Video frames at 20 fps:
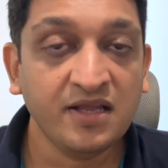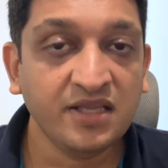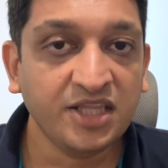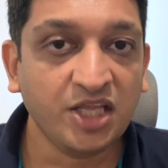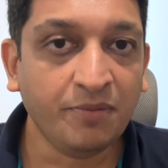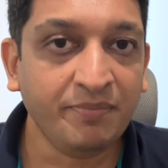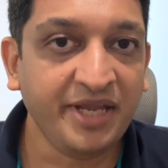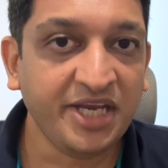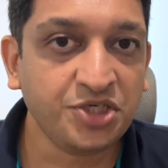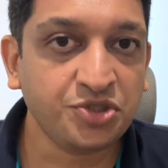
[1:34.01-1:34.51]

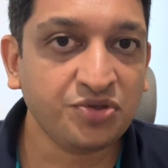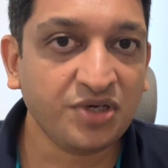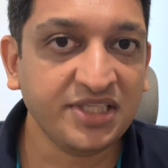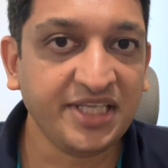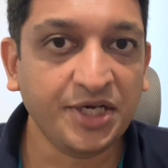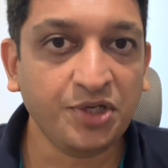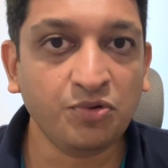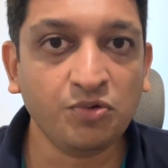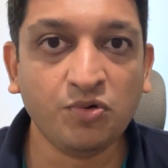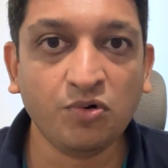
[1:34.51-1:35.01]
Now, make sure
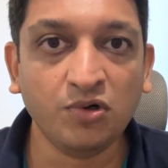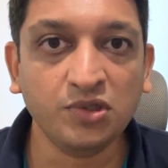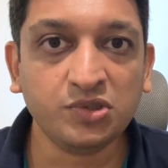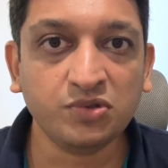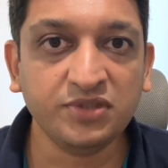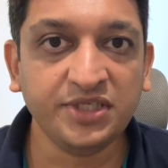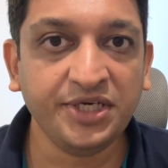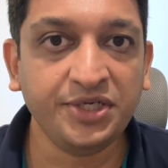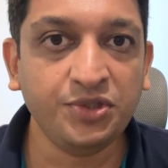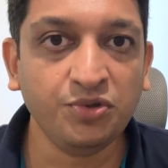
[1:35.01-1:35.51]
that you go
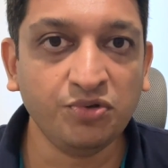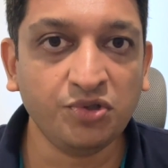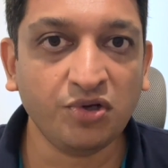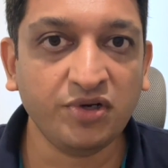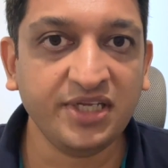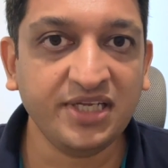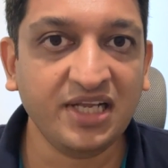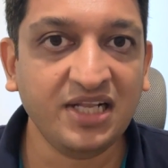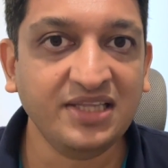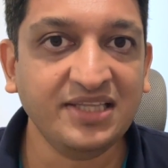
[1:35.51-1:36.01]
through the
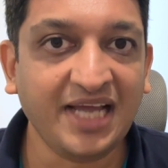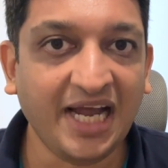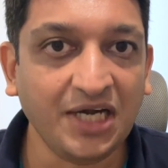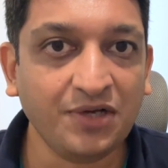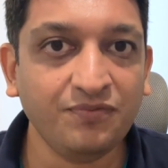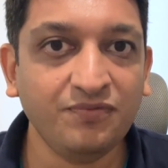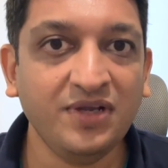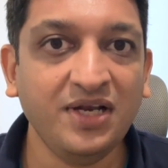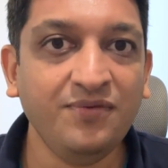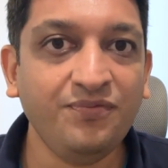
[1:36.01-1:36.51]
tutorial
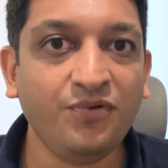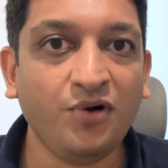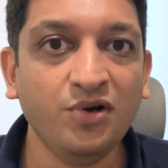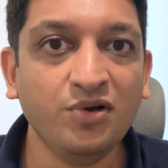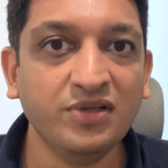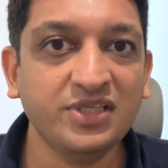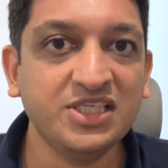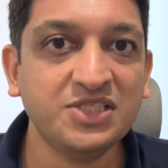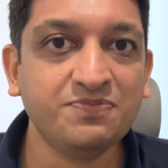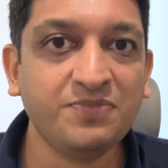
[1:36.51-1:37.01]
that will
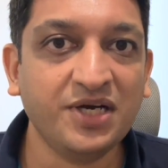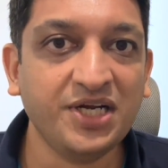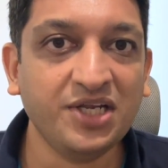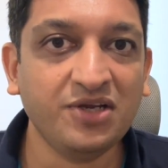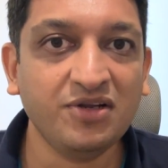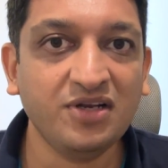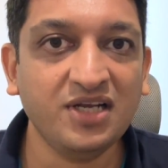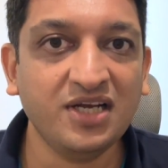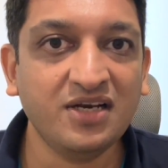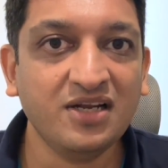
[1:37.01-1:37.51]
follow this
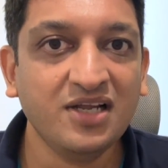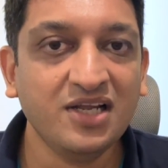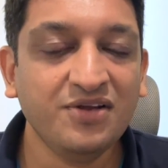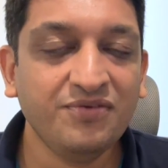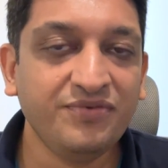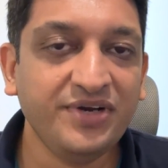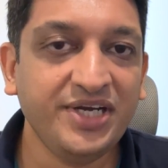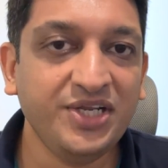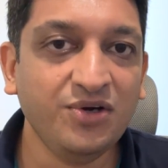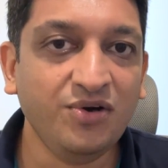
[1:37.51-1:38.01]
particular
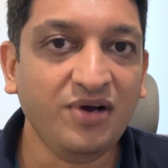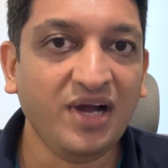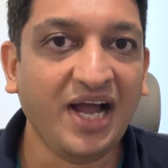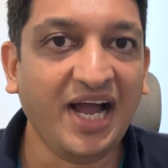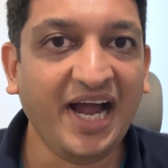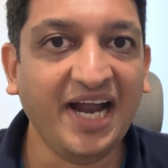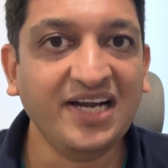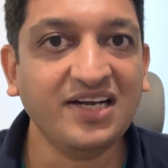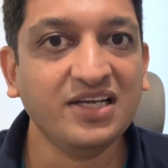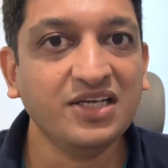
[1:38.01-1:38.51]
video
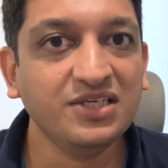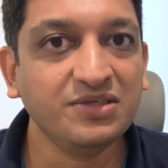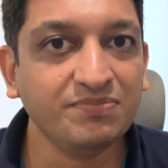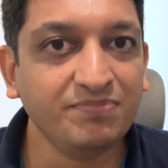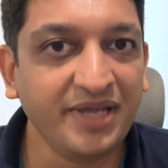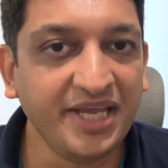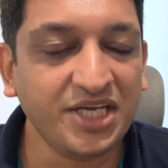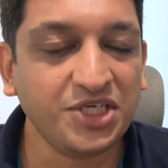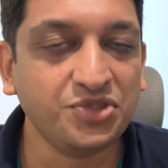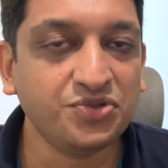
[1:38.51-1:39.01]
and
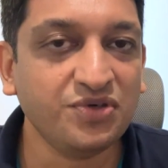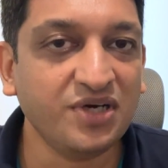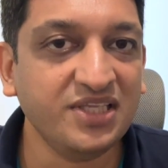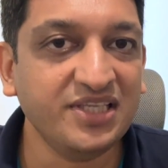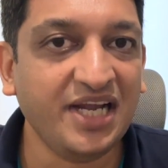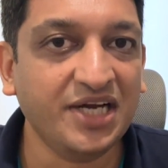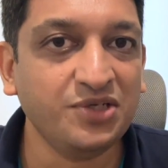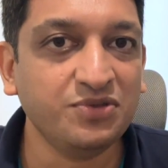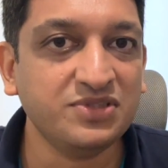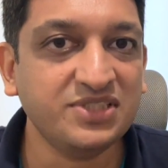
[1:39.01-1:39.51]
make sure
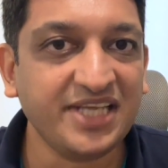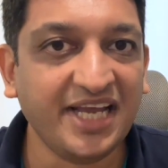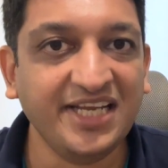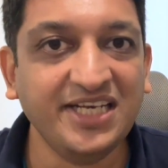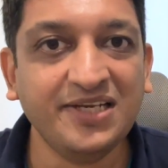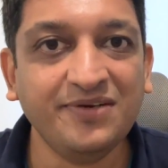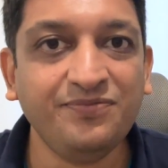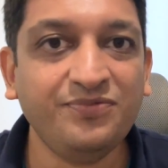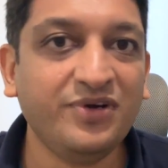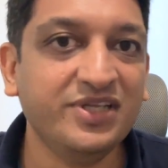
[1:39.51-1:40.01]
that you
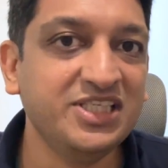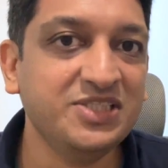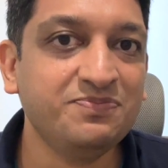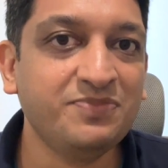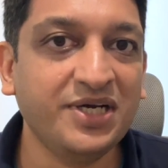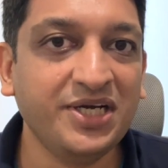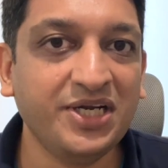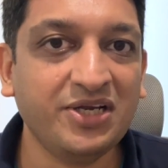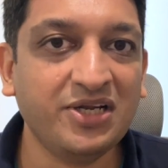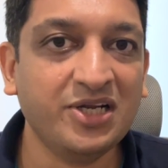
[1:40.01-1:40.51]
sign up for this
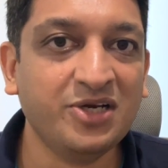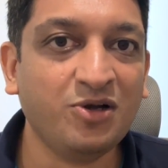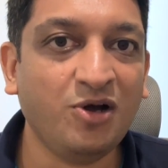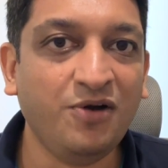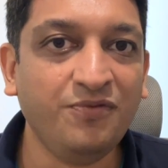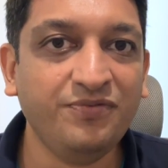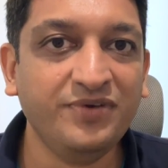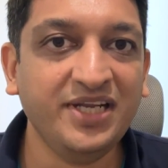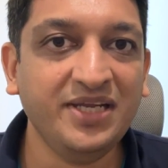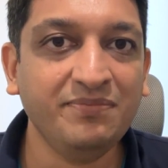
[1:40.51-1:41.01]
particular
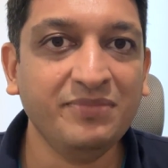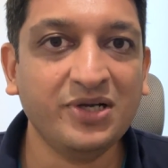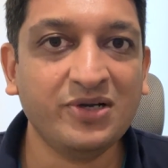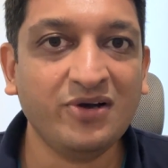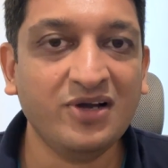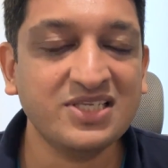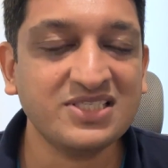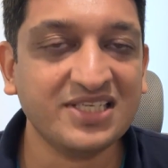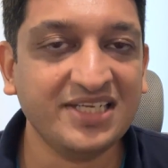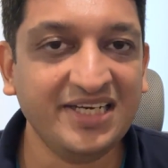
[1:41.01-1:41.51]
offering,
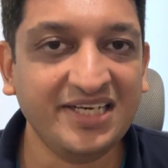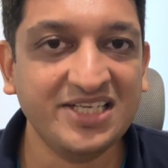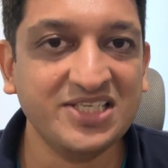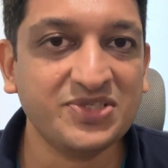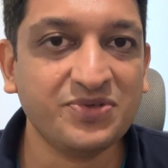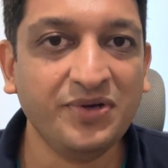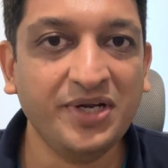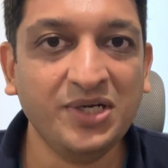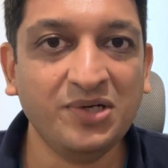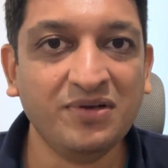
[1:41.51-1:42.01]
because it is
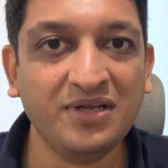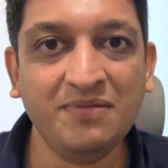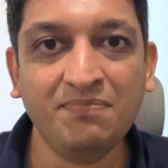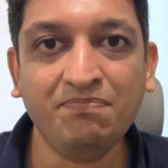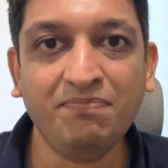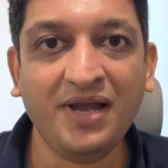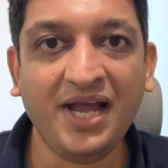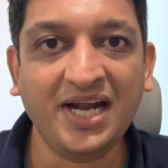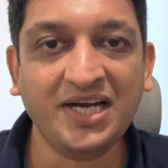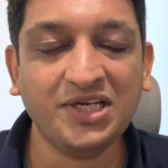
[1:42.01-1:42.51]
going to
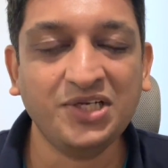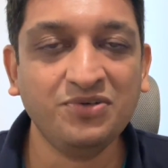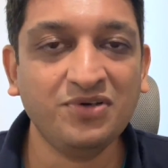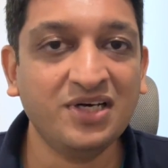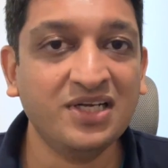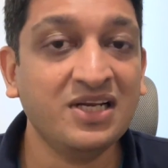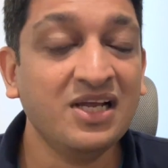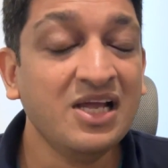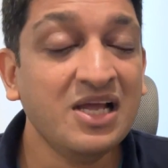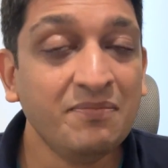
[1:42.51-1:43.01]
impact
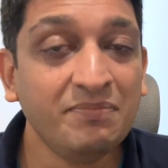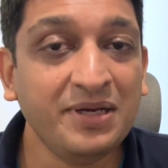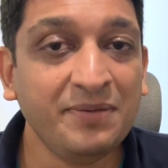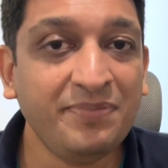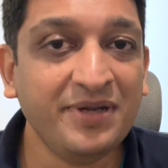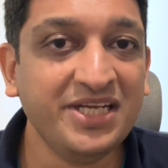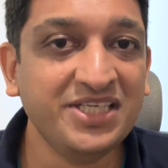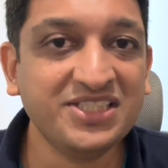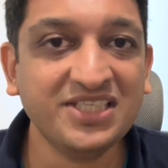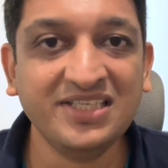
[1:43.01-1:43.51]
your
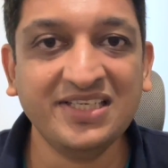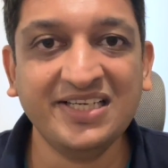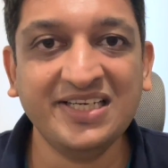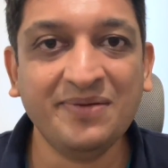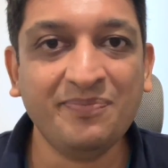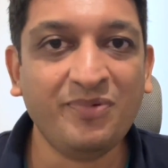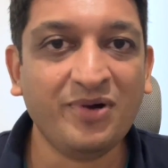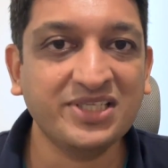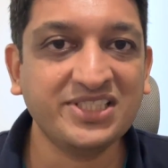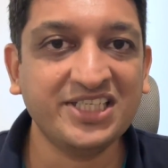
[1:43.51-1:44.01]
preparation in a
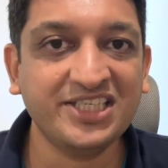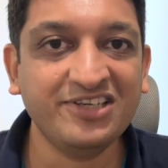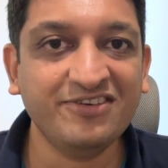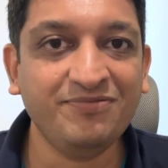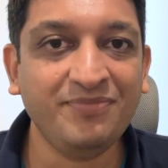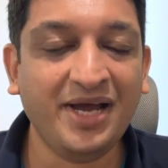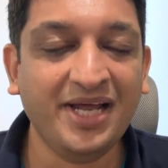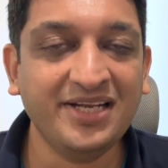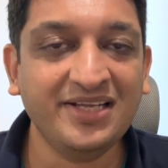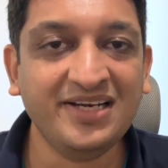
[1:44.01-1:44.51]
positive
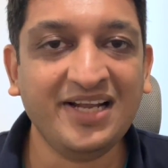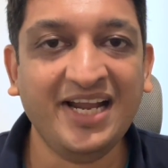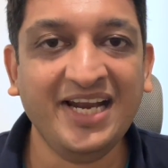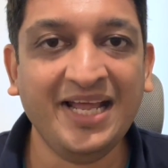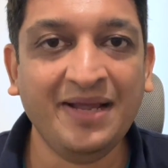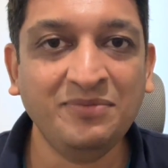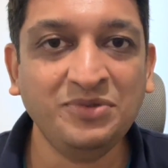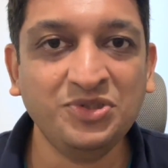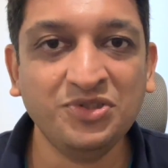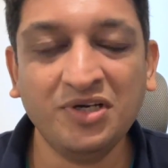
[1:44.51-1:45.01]
manner, and
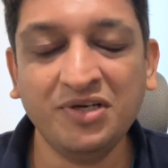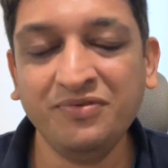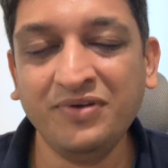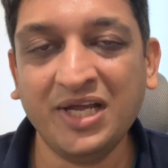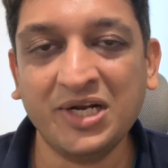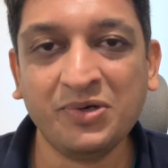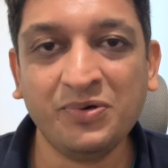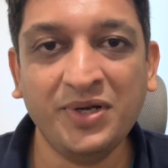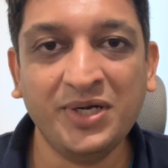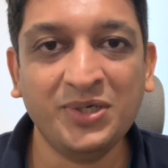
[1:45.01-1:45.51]
I am sure we
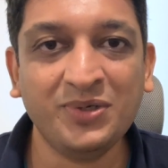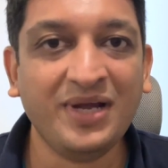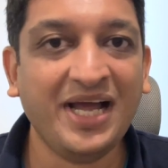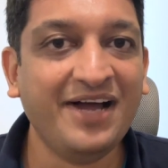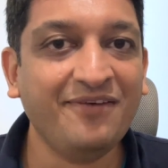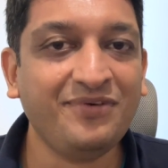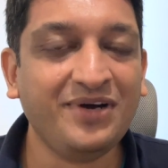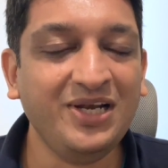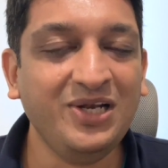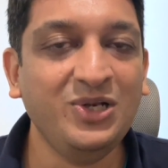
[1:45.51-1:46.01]
are going to
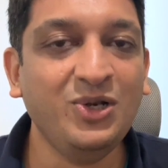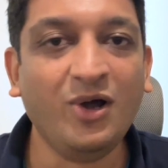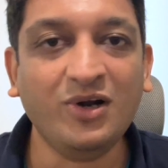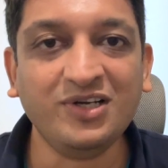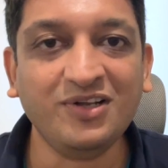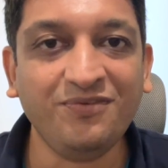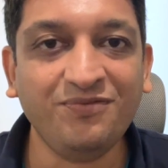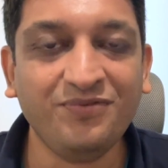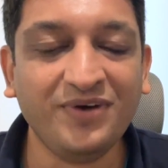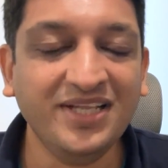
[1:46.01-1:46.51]
have a lot
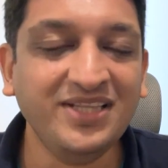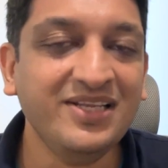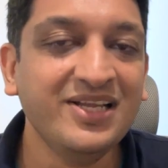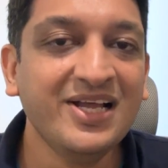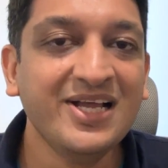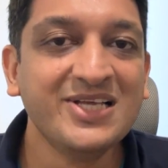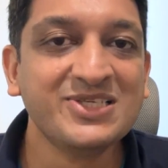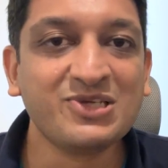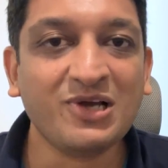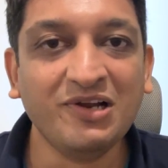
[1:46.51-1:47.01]
of fun
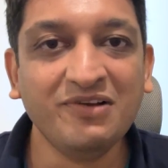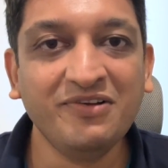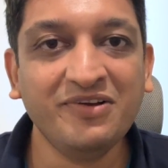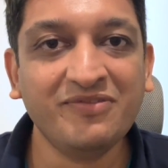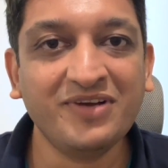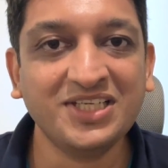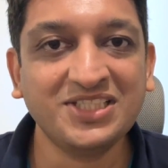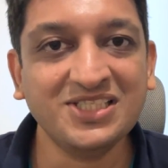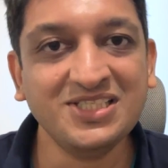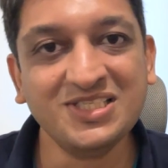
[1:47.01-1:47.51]
solving
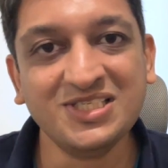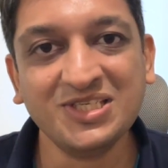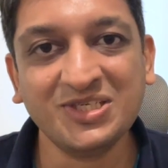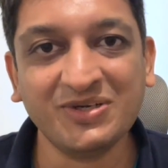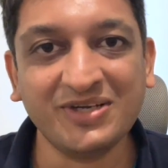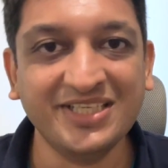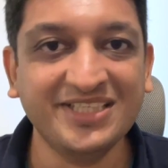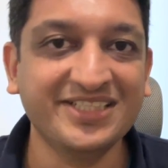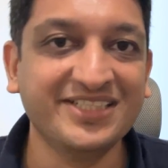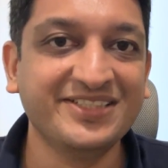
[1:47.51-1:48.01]
questions
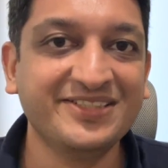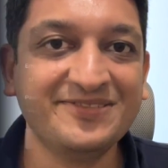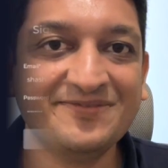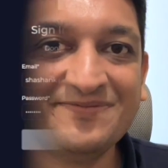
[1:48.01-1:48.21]
together.